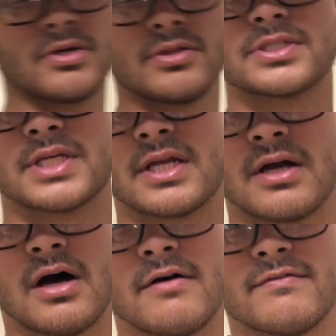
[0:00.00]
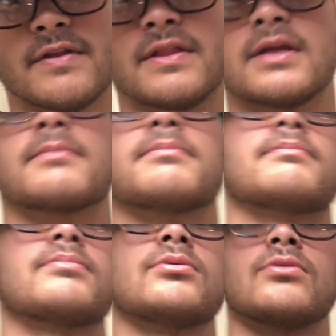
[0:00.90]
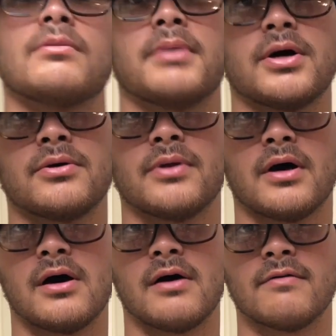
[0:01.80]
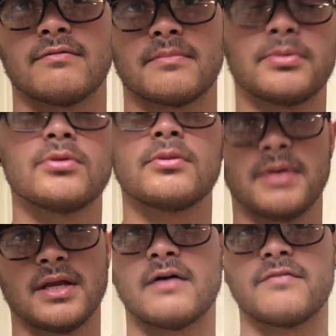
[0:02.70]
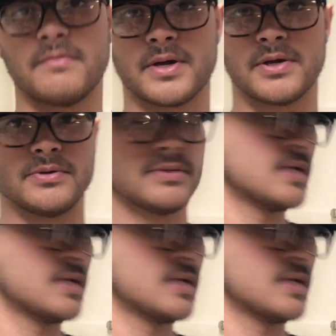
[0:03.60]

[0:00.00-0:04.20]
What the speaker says: the skin off and then pull the bone off. Pull the meat off the bone.